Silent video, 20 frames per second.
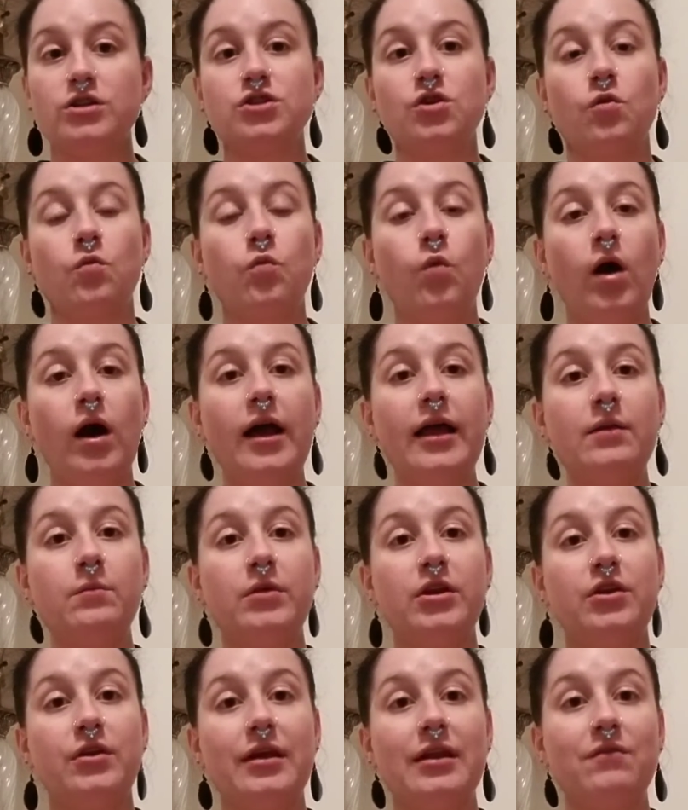So one,
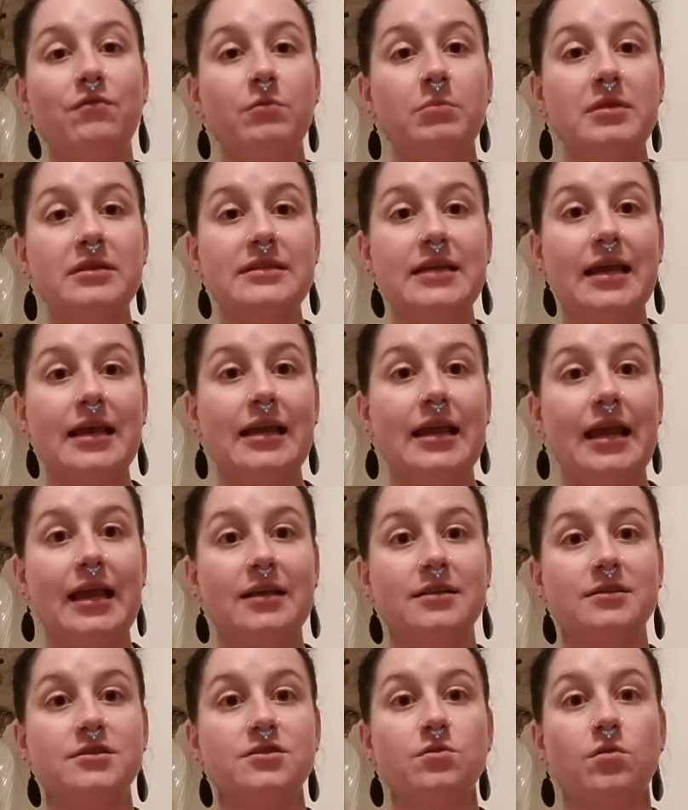when you get it from the
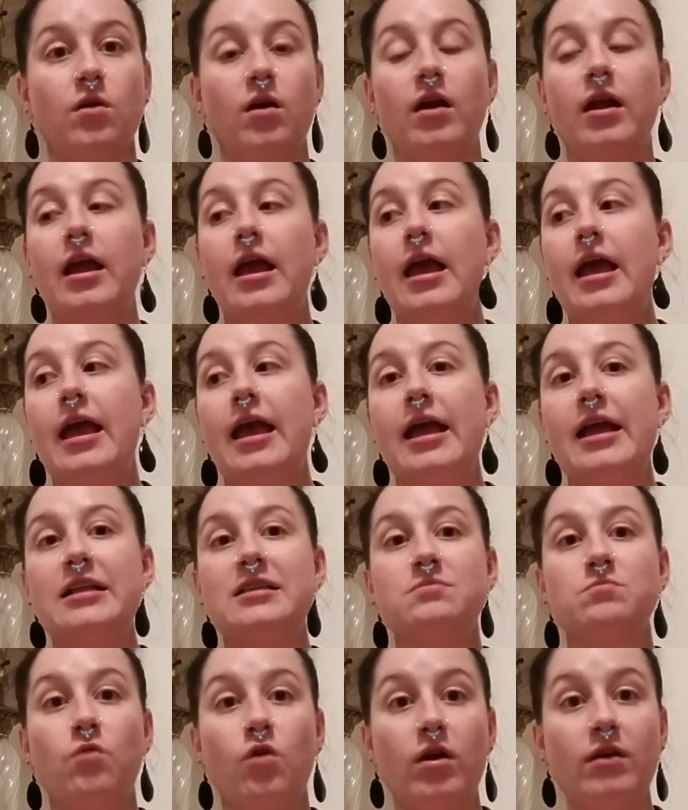secondhand store,
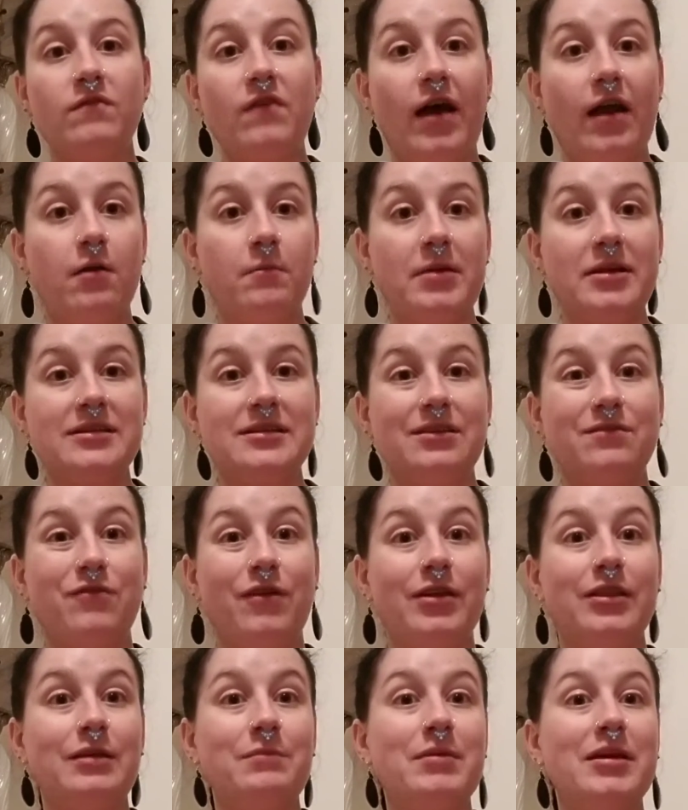it's more environmentally
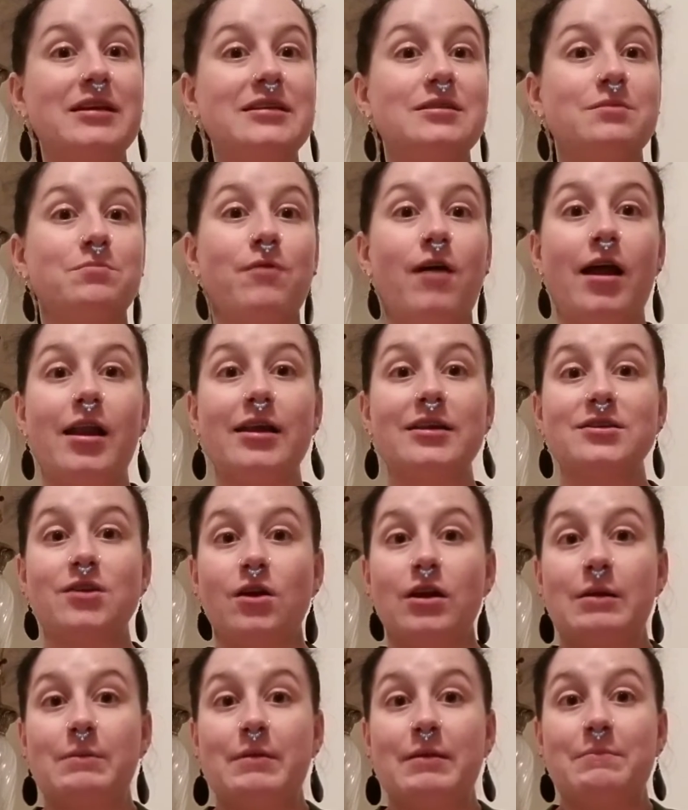friendly because the product's
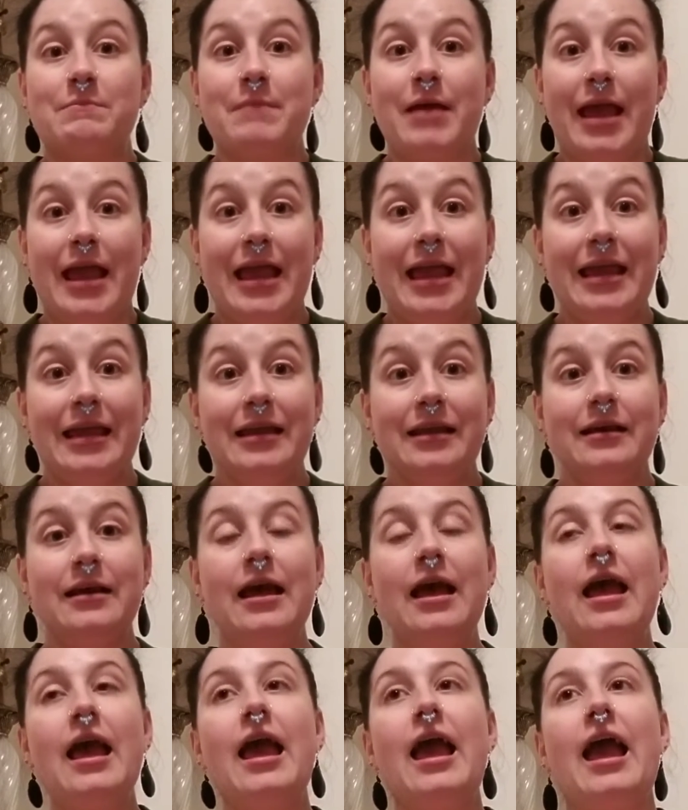already been made,
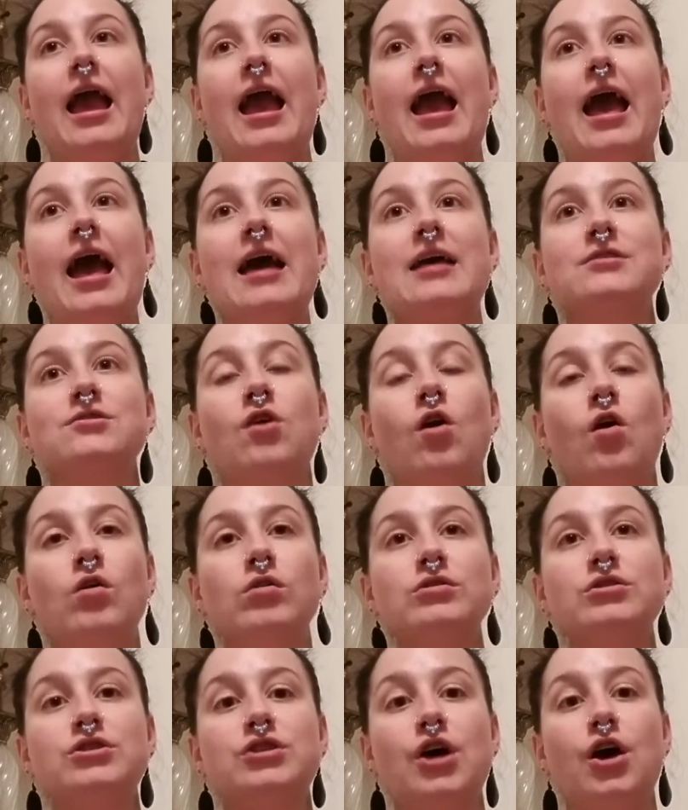and
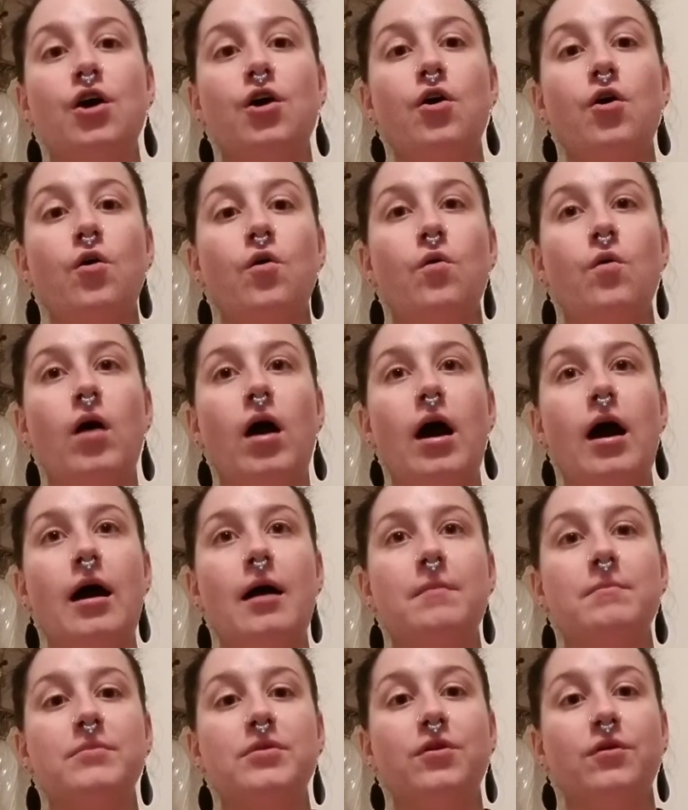also
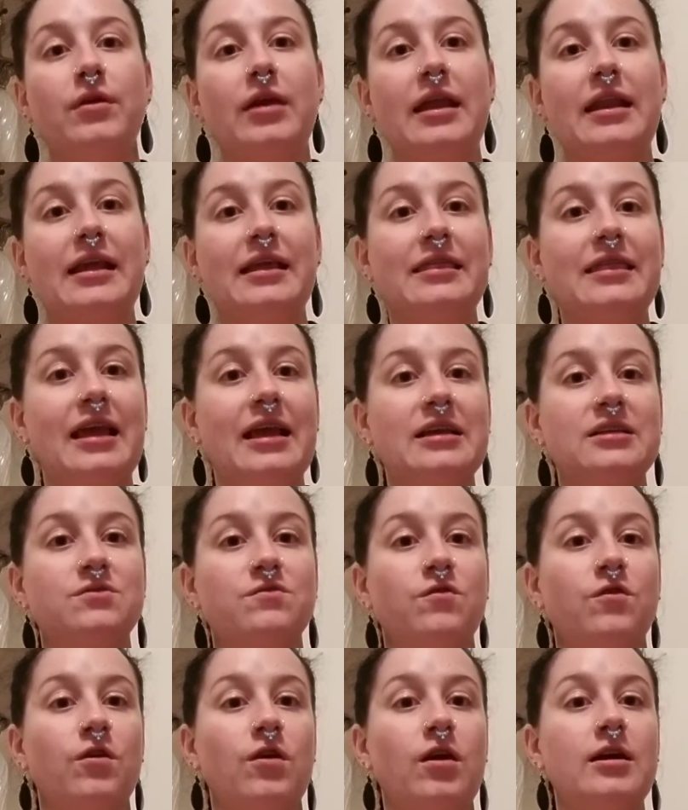you're getting things
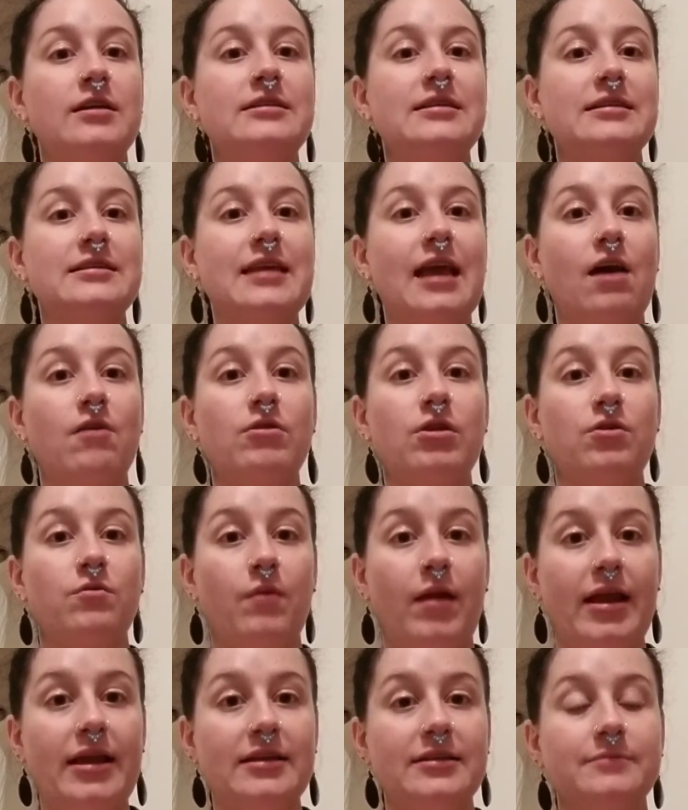for a discounted
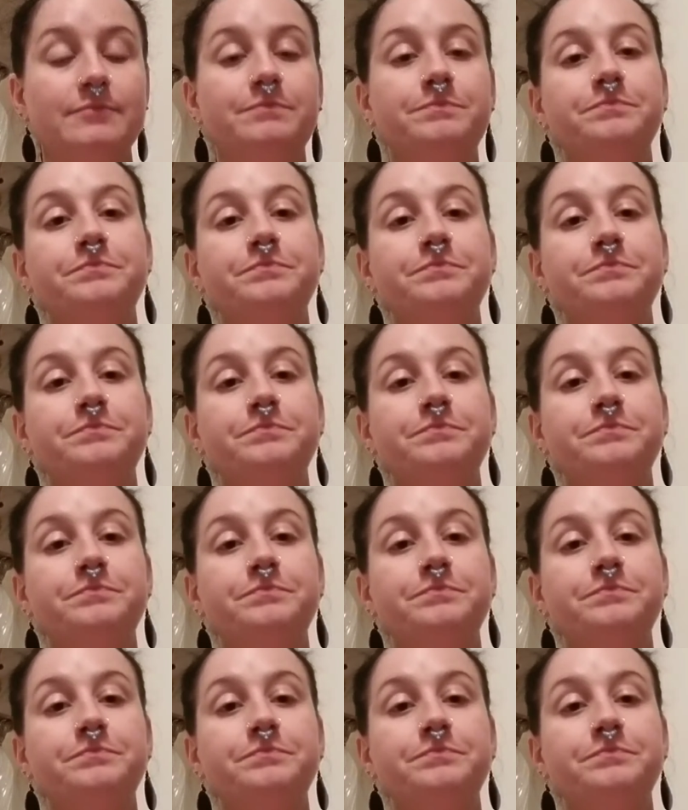rate.